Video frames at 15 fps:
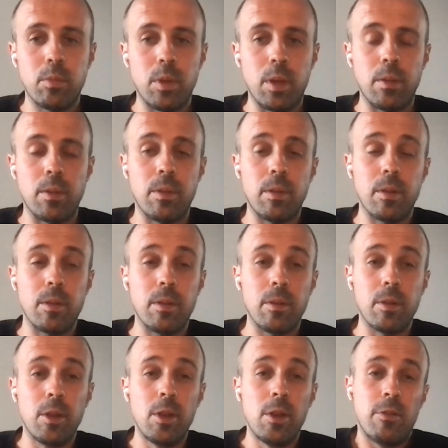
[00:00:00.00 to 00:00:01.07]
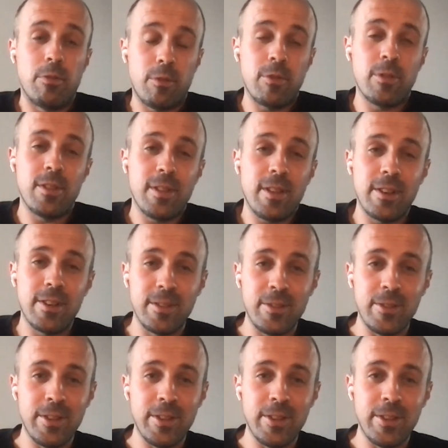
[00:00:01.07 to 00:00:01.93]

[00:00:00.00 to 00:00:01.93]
And of course, the second